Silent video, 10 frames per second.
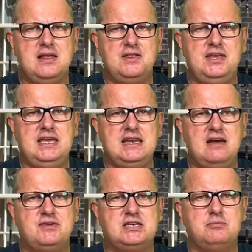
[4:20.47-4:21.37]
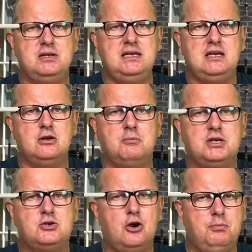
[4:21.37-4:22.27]
The inevitable economic
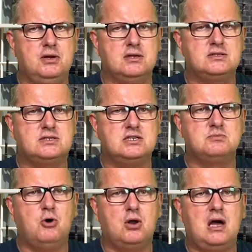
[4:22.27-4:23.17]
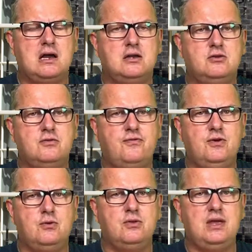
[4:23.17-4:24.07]
turbulence is more likely to
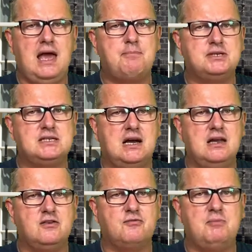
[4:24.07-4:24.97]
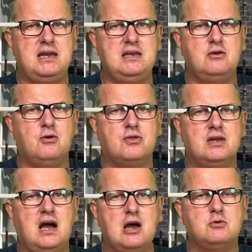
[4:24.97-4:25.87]
fuel the appetite of many Northern
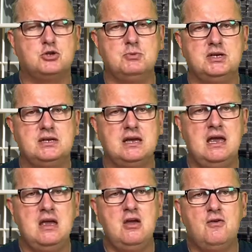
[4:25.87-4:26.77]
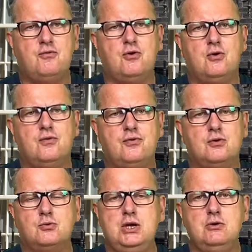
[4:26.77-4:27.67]
Irishmen for
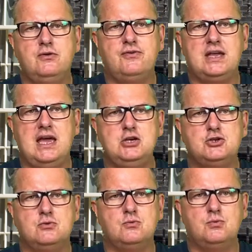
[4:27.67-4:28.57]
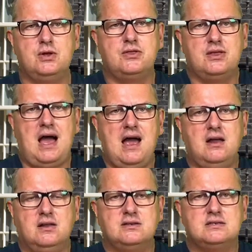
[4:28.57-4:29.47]
reunification with
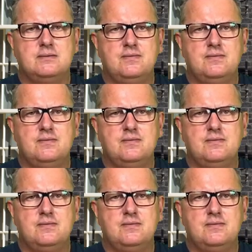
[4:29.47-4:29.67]
Ireland.